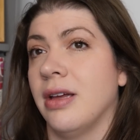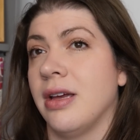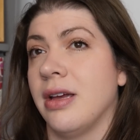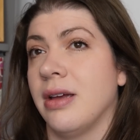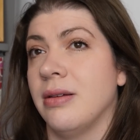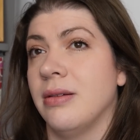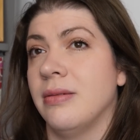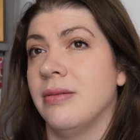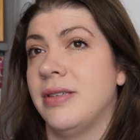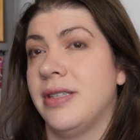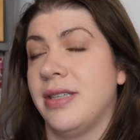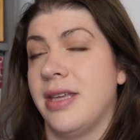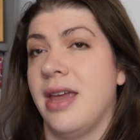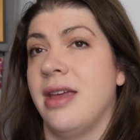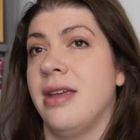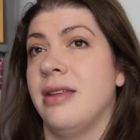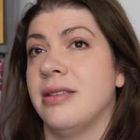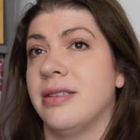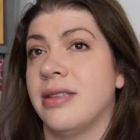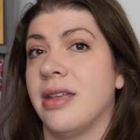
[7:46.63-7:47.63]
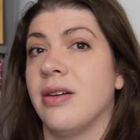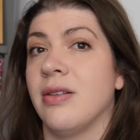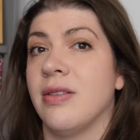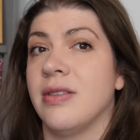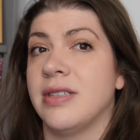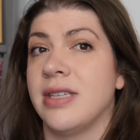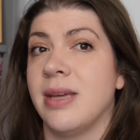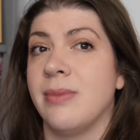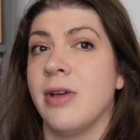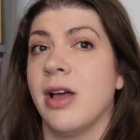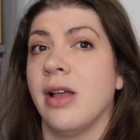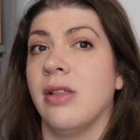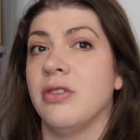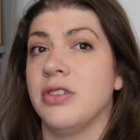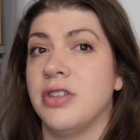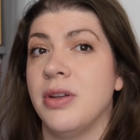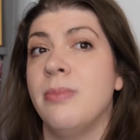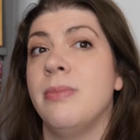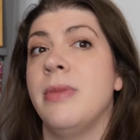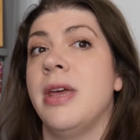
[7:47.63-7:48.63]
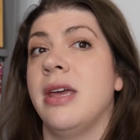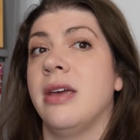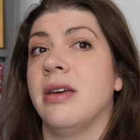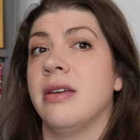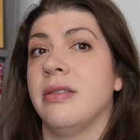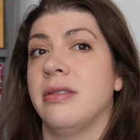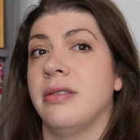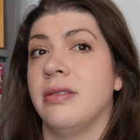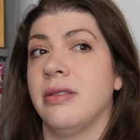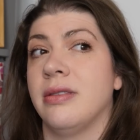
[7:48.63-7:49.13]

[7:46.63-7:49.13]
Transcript: like skeins that are the same color to make